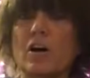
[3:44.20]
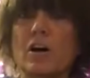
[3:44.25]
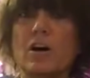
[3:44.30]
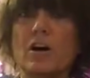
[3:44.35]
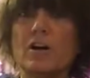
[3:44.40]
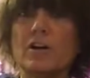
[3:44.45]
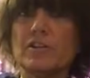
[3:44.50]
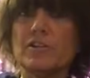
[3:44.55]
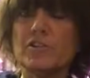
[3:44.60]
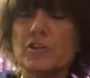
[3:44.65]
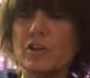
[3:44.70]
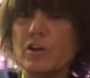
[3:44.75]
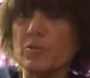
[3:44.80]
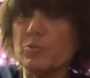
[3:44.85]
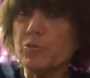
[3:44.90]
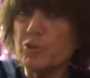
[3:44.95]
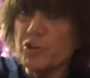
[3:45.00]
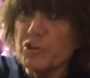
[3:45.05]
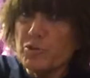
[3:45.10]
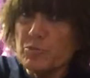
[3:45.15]
a
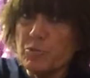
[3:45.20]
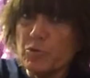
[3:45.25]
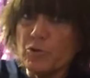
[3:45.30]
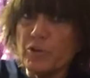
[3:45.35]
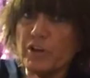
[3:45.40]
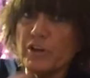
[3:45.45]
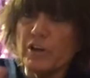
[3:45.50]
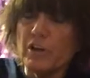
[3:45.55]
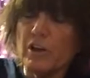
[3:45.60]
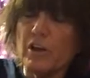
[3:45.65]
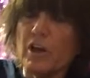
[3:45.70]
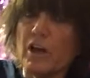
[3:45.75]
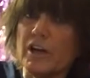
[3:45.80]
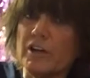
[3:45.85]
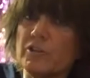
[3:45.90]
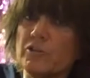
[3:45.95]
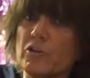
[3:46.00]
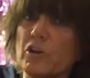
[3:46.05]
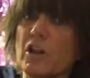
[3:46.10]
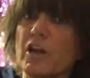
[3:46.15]
principle that
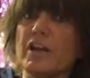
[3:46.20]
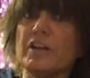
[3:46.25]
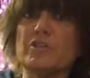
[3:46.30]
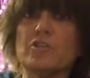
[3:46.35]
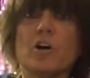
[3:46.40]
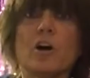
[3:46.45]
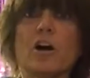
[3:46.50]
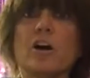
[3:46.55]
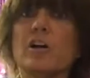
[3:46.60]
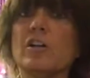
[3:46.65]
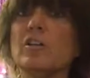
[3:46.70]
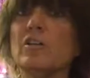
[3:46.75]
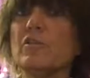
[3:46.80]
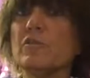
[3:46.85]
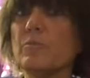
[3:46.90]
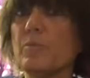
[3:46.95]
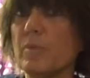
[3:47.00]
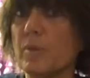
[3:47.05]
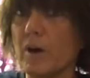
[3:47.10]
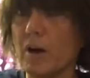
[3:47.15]
underlies all
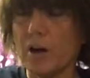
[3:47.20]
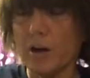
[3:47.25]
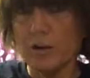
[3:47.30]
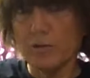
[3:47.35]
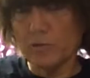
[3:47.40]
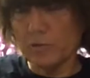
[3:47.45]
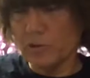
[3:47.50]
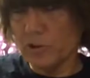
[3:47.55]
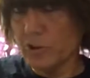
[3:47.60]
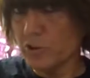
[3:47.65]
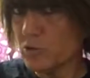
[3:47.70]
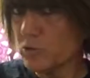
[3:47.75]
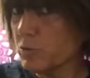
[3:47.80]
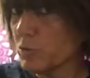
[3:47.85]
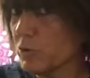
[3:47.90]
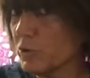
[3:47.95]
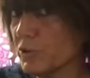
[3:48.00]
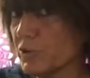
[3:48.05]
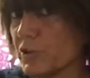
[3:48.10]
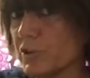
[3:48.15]
of this
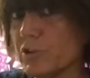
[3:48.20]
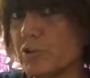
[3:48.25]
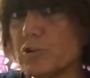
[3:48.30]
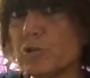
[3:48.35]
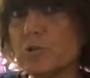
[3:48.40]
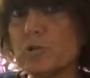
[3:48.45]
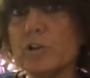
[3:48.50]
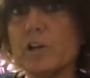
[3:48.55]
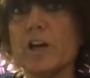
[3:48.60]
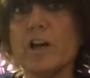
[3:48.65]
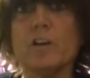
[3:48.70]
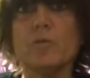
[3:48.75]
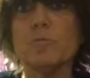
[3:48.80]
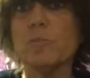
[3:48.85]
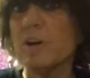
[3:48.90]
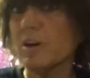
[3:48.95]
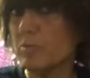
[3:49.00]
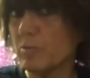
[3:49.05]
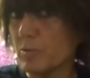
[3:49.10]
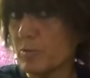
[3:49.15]
world's history and
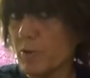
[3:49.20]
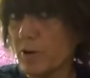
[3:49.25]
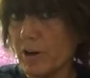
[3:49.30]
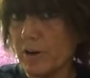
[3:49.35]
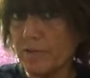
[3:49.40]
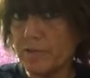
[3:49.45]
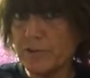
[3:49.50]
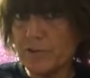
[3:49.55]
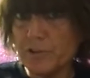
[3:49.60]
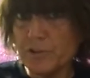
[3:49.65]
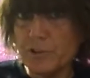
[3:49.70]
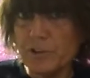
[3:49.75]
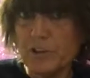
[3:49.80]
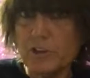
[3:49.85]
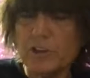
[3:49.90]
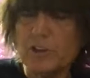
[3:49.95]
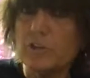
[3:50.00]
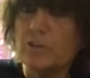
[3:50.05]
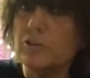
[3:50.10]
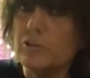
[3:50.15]
Bible
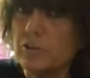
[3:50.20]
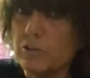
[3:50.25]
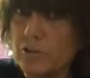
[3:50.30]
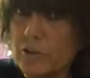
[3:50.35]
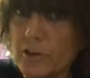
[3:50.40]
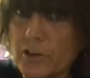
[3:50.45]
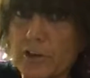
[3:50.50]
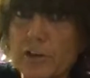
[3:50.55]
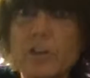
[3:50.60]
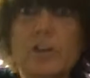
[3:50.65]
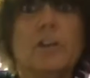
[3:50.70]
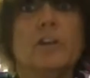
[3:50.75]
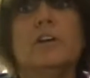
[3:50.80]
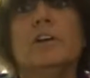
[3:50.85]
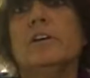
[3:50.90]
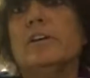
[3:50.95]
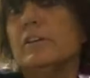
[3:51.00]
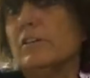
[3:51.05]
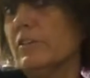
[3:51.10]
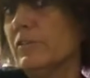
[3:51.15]
prophecy, including
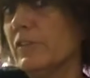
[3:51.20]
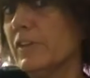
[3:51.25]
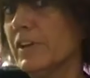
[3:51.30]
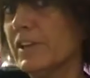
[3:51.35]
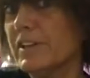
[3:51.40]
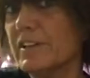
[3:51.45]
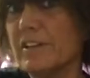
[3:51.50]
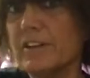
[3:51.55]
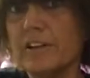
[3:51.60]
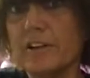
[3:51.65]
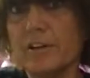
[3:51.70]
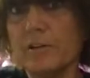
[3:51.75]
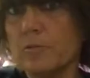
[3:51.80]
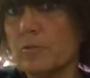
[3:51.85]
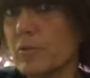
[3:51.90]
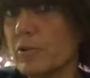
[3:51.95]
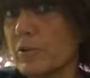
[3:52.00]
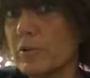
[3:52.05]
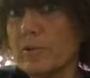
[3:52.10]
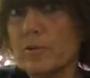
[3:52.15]
the fact that
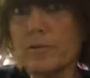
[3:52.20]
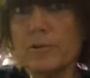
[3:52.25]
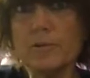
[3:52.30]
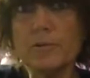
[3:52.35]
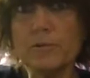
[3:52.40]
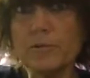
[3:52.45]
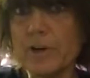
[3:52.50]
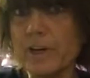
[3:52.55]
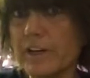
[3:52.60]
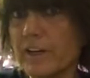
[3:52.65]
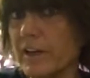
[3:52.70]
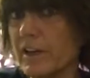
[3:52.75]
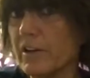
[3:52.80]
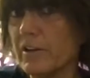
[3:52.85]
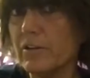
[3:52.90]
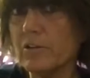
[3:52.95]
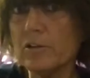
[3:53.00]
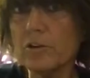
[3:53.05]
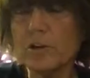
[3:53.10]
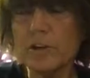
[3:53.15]
we're right
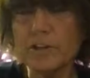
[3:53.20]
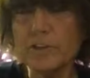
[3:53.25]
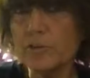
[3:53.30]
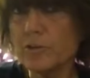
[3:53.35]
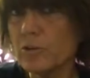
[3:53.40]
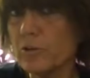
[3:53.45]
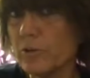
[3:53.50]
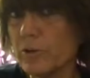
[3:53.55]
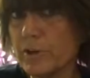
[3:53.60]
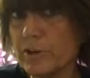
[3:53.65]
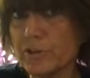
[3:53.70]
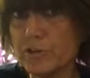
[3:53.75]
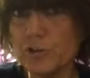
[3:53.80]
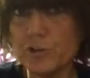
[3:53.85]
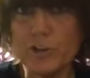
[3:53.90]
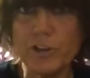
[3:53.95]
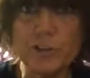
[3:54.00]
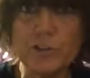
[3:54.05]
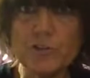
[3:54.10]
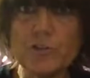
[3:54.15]
now undergoing a
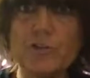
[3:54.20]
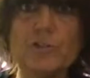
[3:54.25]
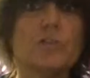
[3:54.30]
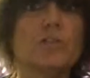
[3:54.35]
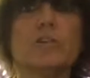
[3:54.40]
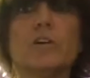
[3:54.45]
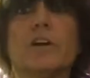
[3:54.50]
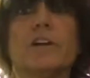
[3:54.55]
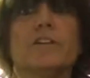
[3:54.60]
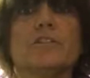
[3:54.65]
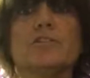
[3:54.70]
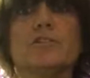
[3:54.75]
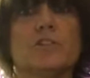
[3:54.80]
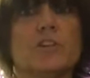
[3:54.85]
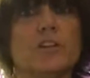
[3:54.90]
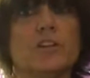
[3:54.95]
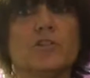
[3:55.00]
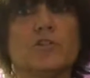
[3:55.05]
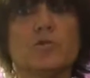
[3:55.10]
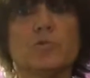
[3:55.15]
change in the United
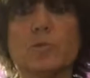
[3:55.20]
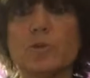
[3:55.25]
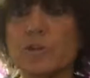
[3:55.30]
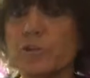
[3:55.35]
States,